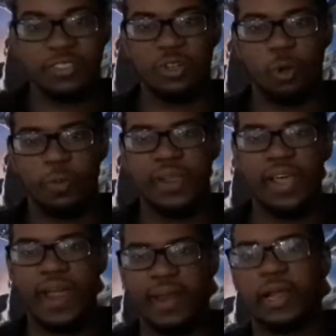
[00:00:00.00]
just open it.
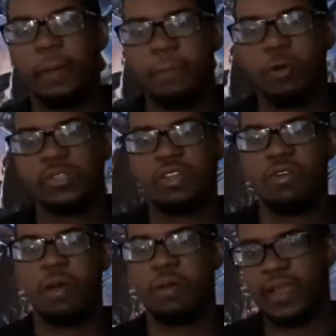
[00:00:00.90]
I post stuff
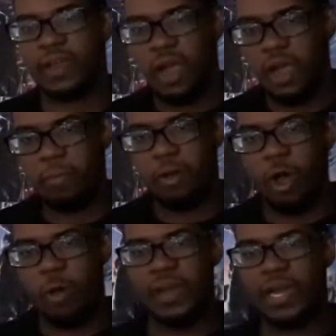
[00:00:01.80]
about like
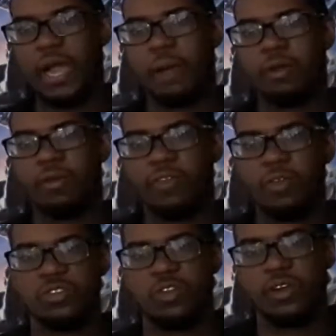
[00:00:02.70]
all my comic book
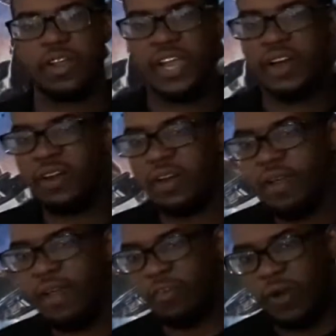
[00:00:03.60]
reviews on there.
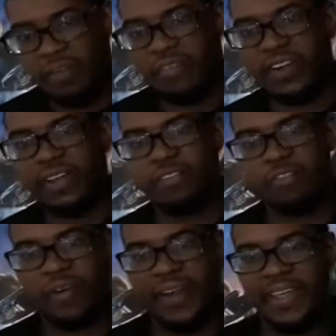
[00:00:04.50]
Everything I've
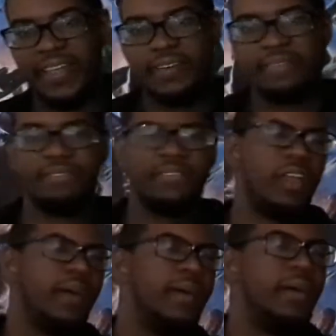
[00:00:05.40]
read.
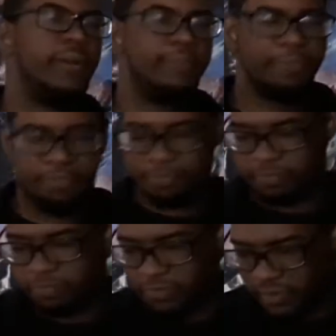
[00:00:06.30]

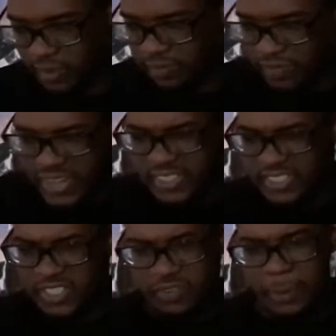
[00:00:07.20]
Not just the
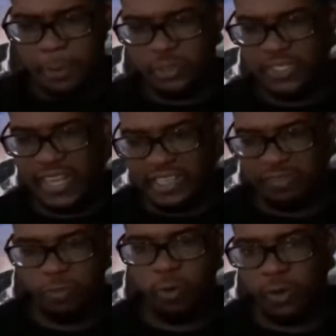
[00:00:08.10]
stuff I post in like the
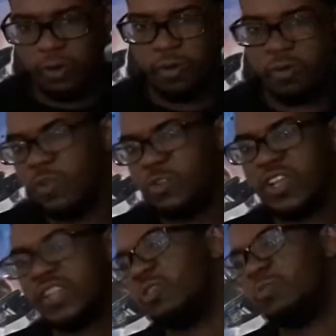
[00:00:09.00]
four reviews
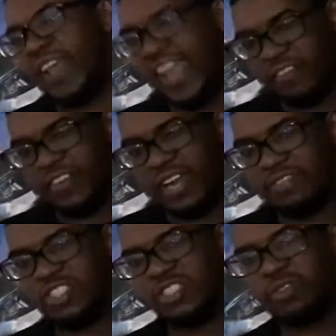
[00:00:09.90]
I do, but everything I've
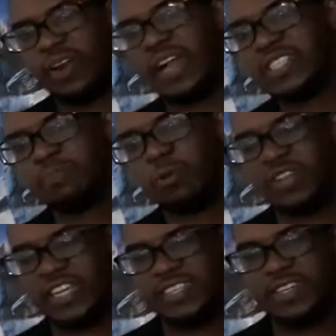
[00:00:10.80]
just read. I just post
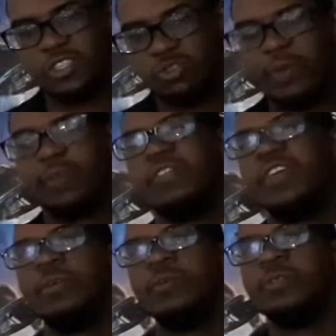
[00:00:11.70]
like single tweet
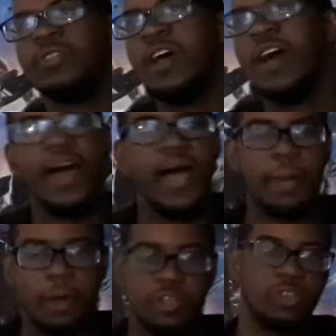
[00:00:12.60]
reviews.
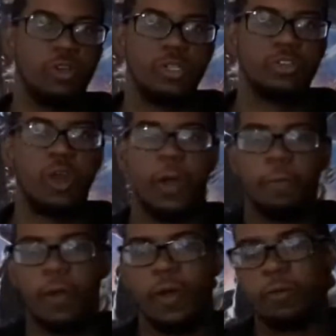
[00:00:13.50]
I'm also going to start
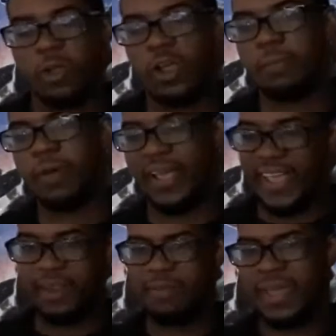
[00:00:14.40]
talking about
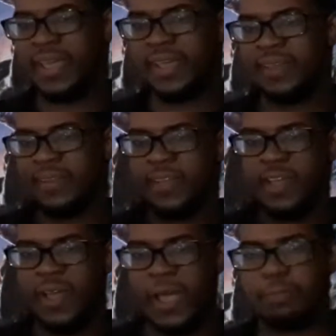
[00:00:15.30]
anime
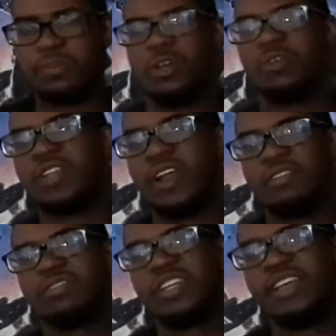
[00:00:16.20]
episodes that
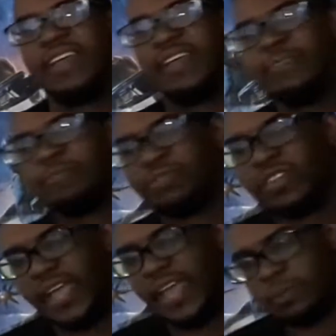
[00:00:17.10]
I've seen,
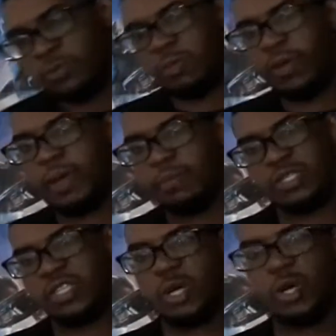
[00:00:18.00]
like episode by
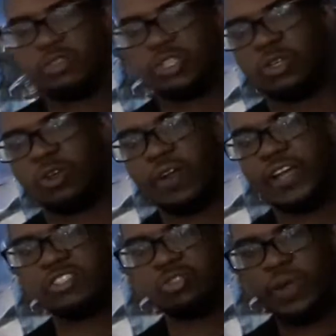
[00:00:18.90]
episode. I'm just going to start
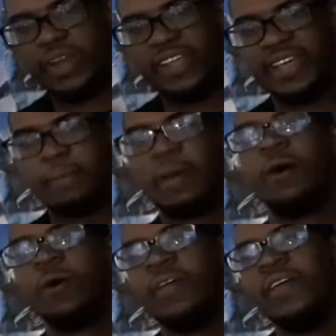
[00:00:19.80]
like tweeting
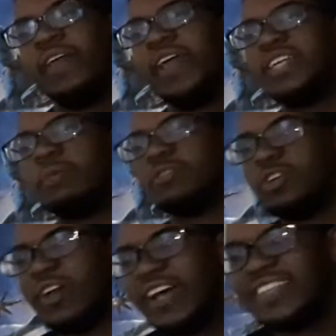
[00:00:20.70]
about each
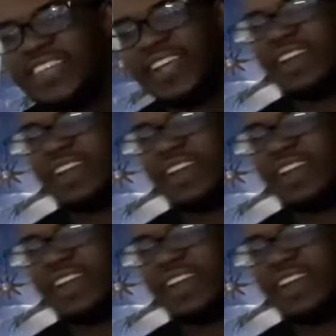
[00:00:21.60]
episode I see,